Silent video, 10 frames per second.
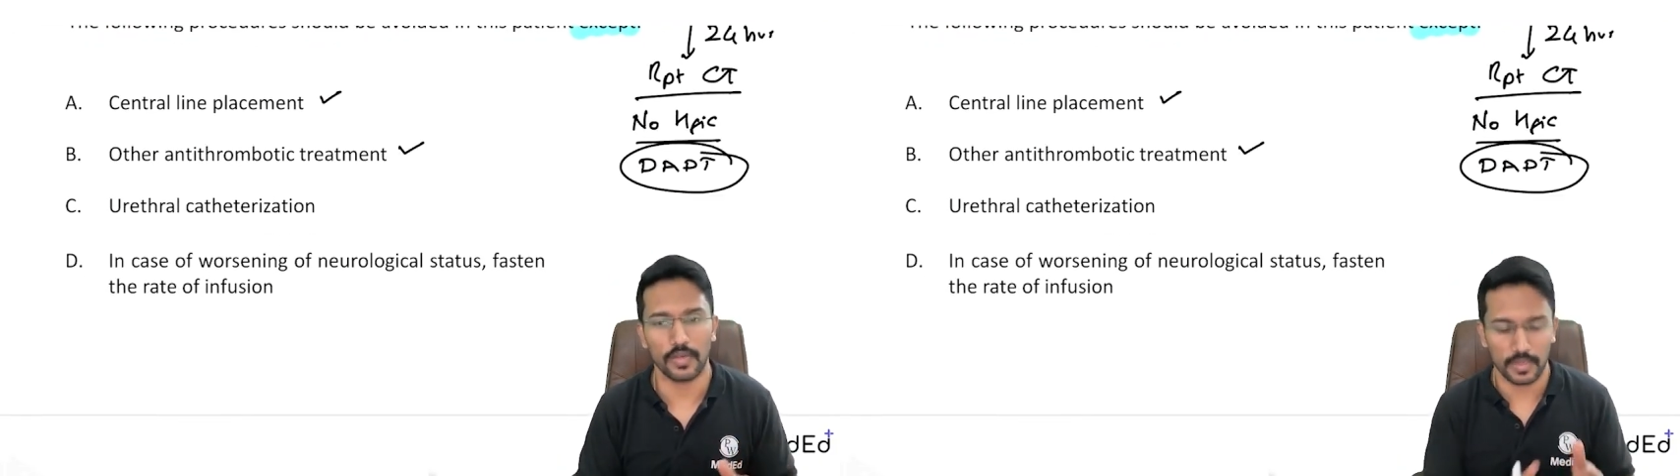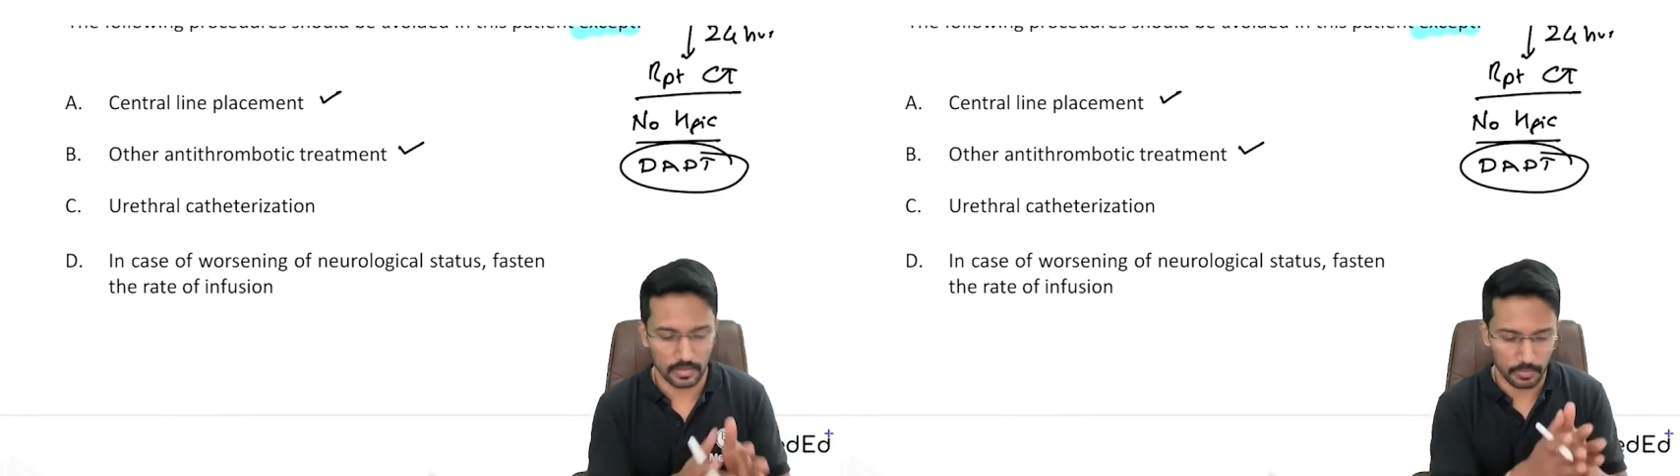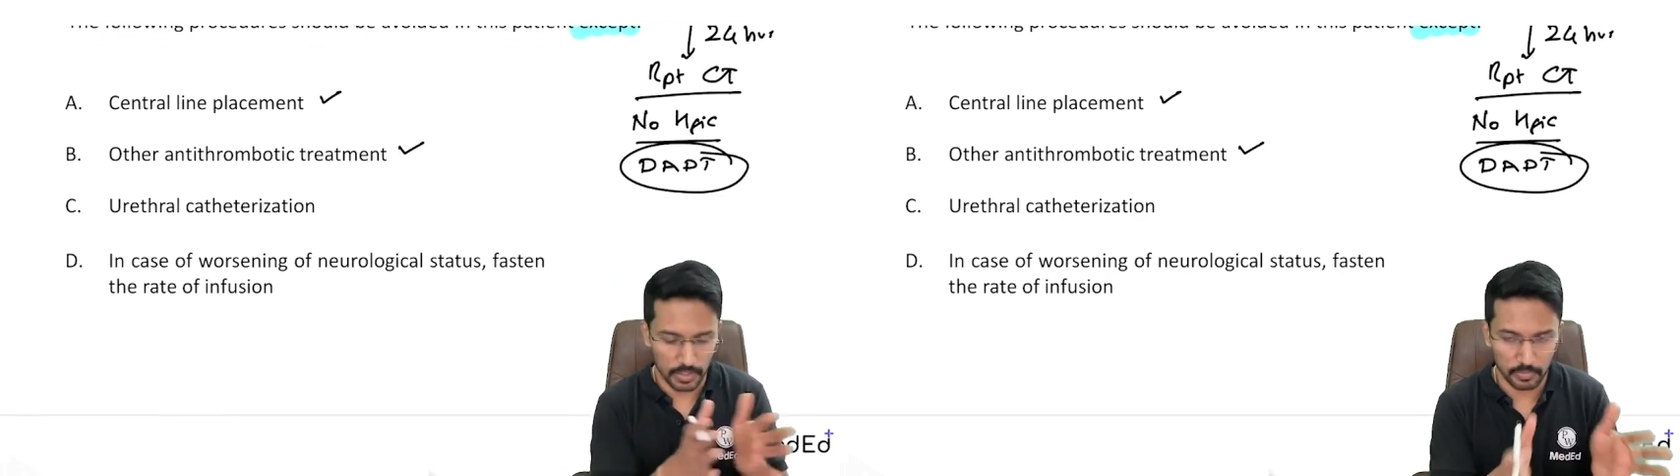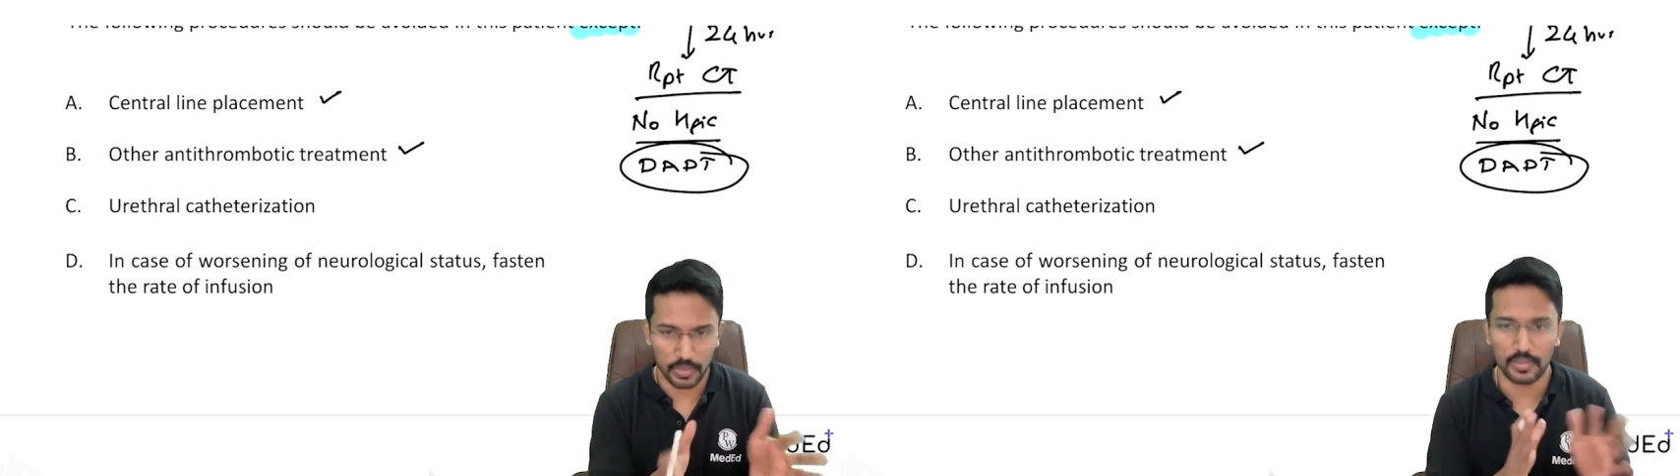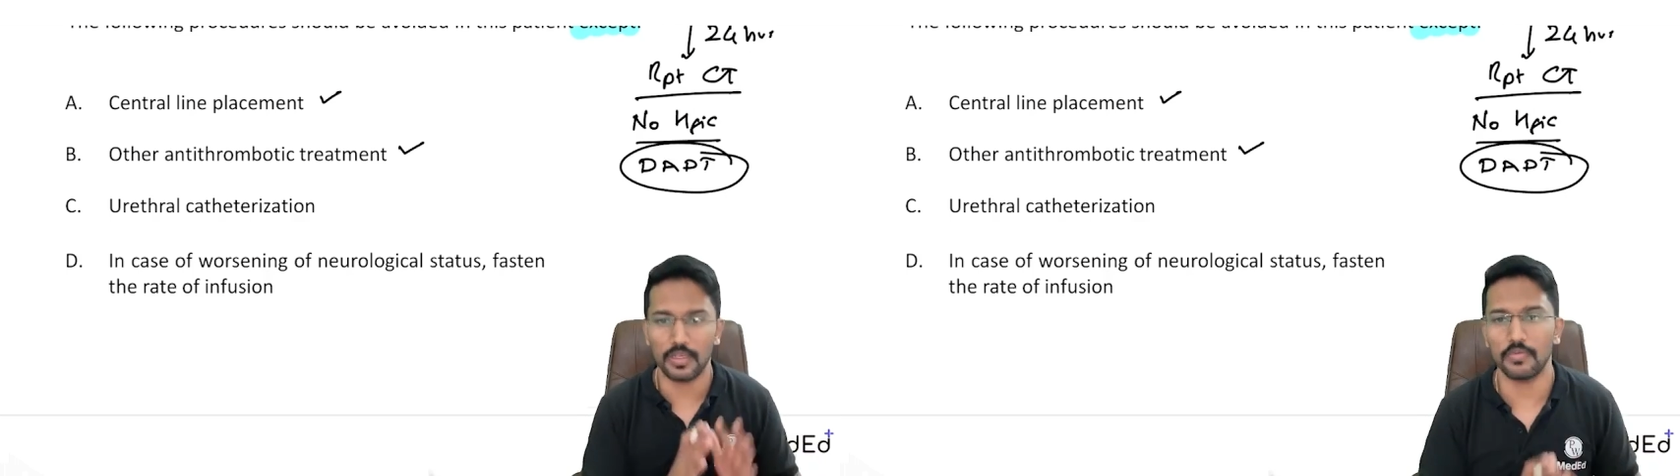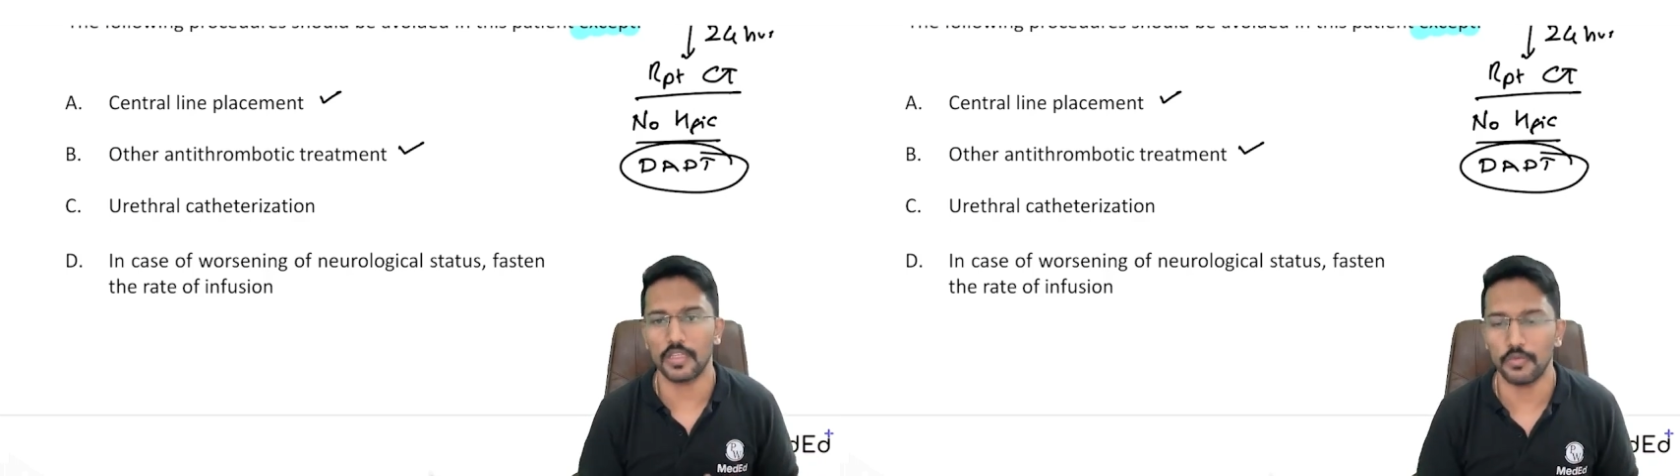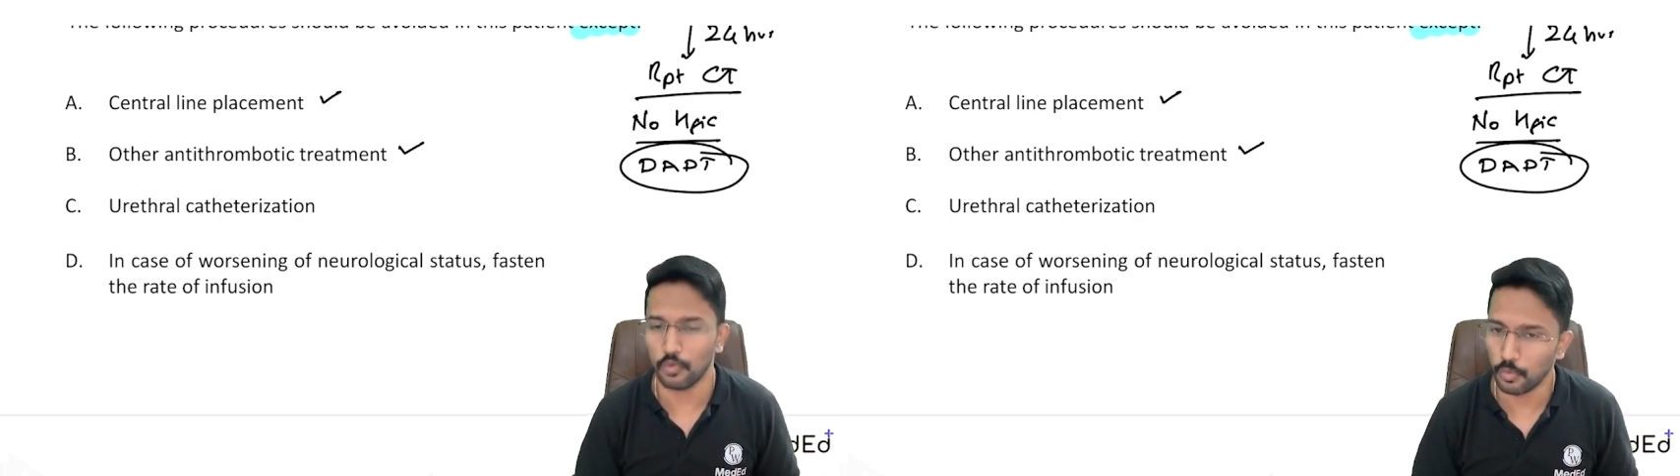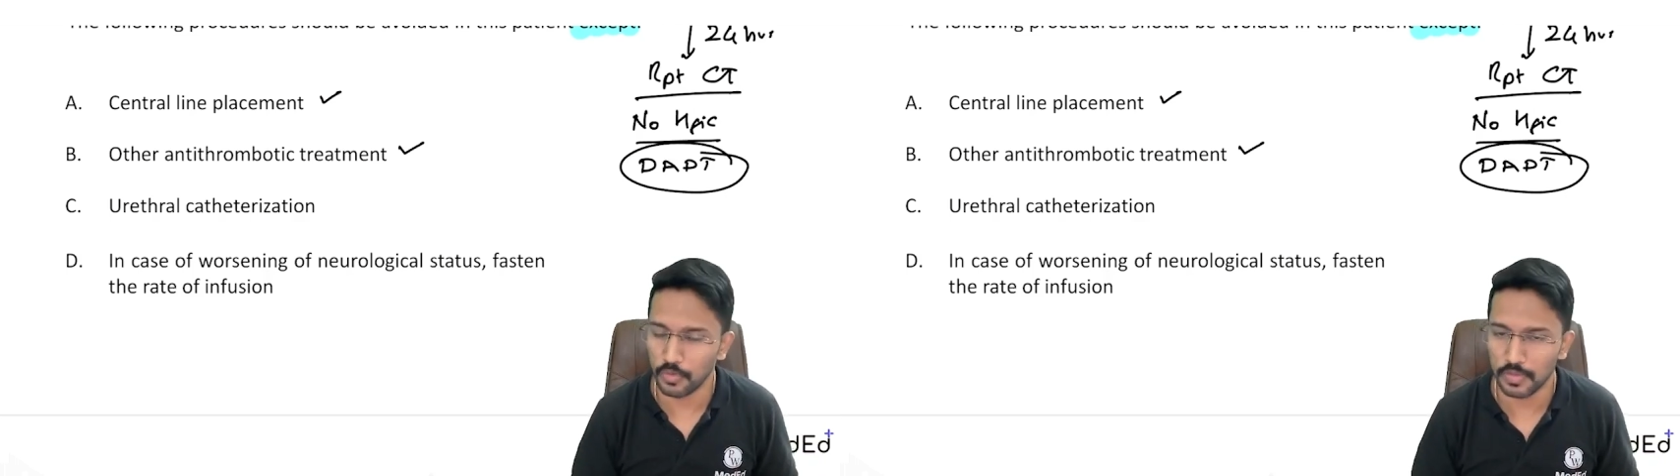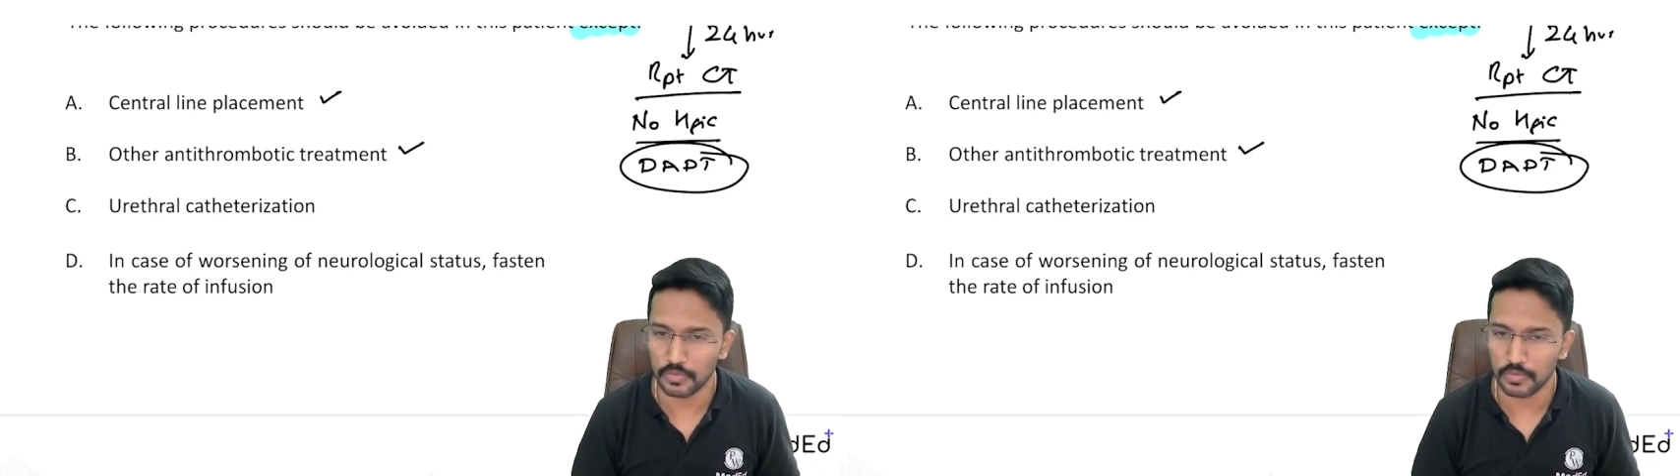Like patient presented within 4.5